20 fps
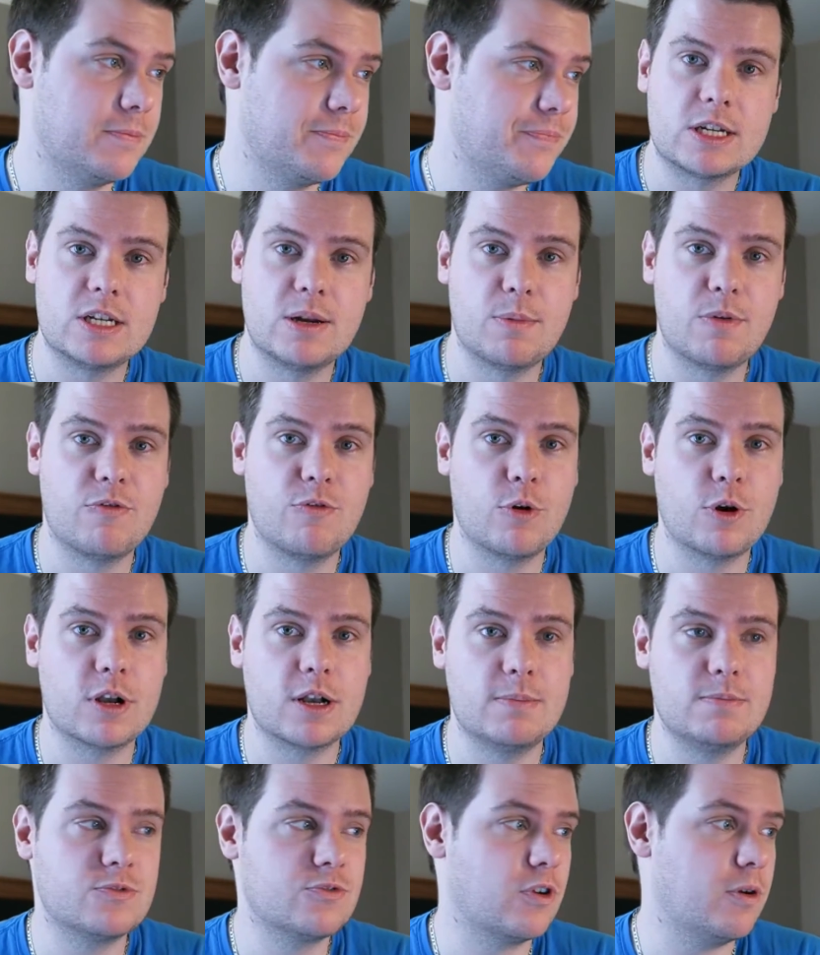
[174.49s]
Question number 4
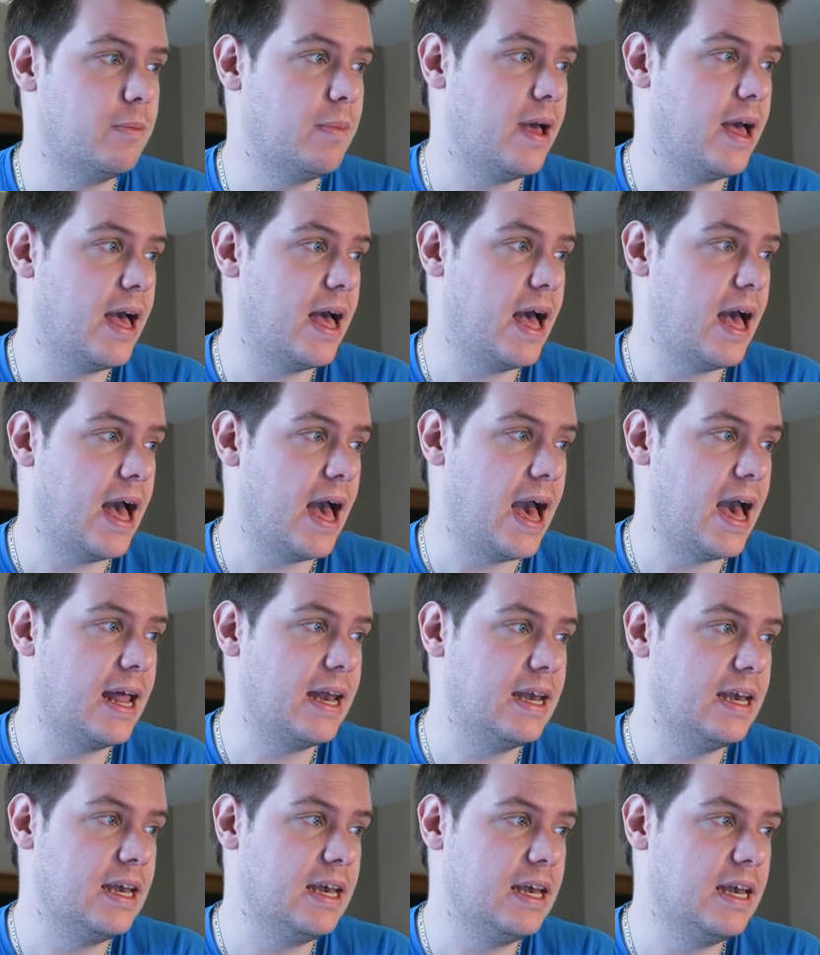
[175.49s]
comes from
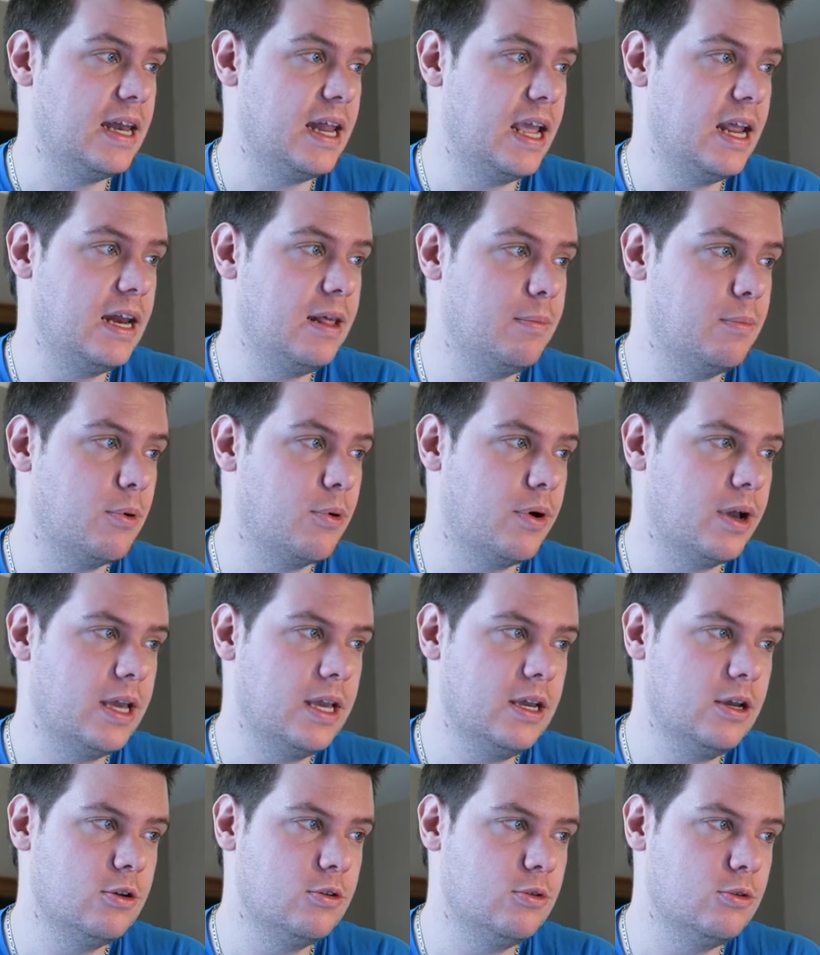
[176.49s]

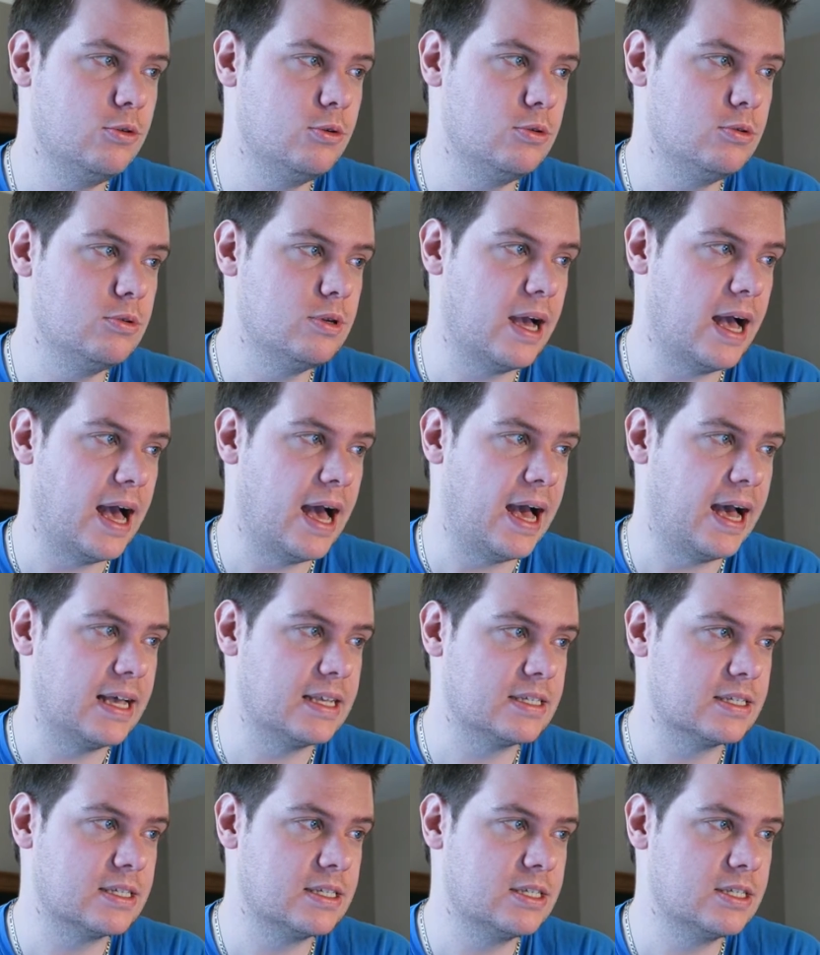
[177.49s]
@NadyBoy, who
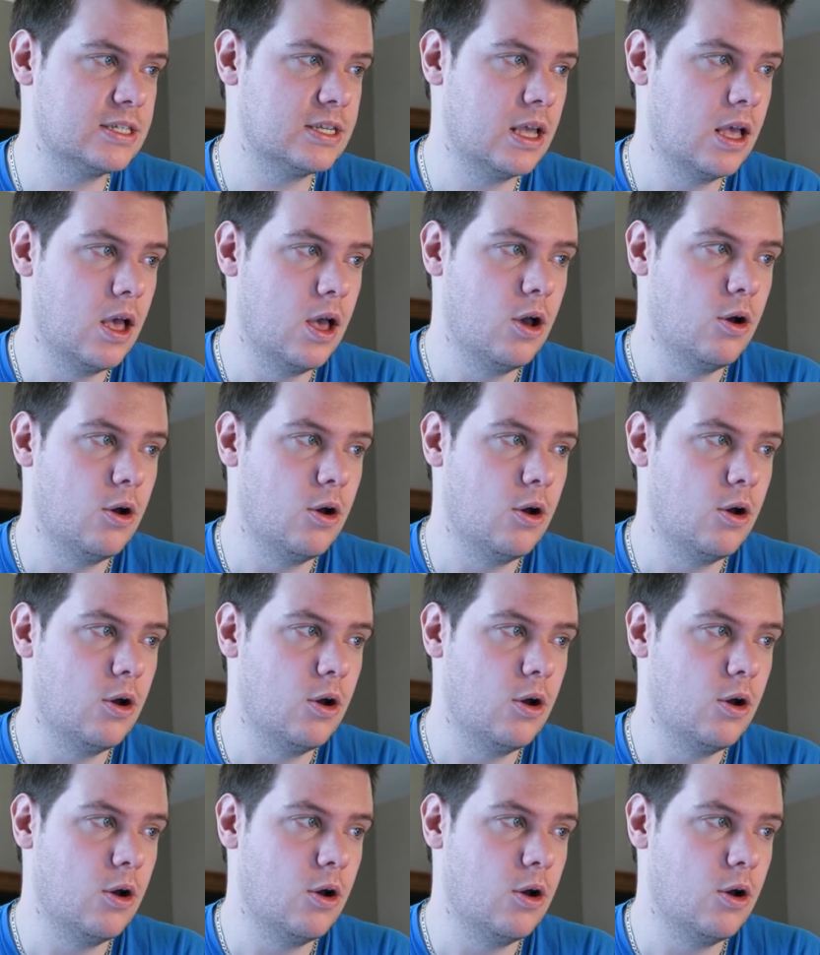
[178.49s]
asks,